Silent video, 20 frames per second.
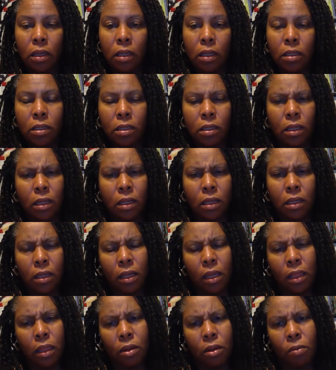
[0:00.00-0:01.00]
It's a
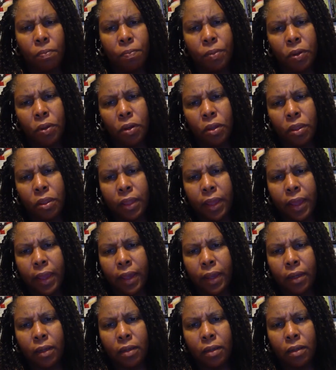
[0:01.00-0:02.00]
little book
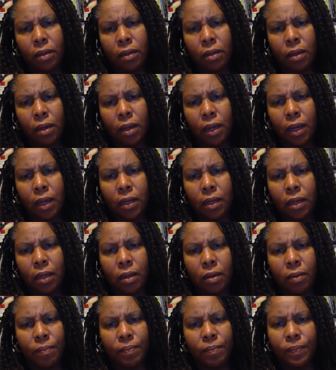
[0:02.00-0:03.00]
that kind
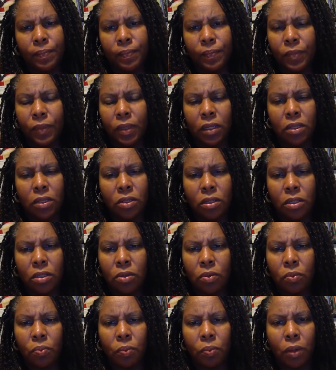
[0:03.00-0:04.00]
of is
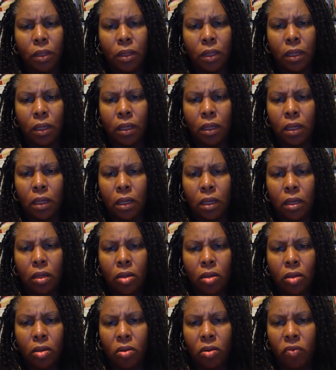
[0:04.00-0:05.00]
just a really
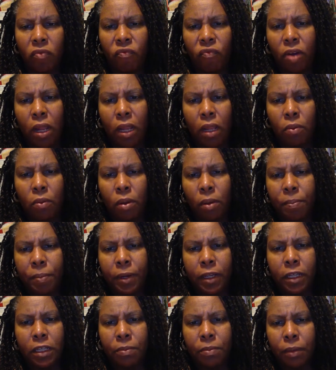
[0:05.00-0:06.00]
good follow-up
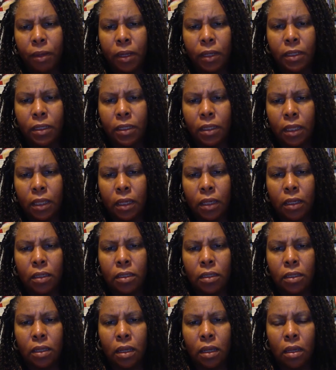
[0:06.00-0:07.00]
and explains
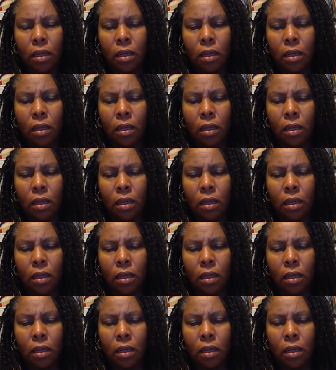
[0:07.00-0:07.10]
things.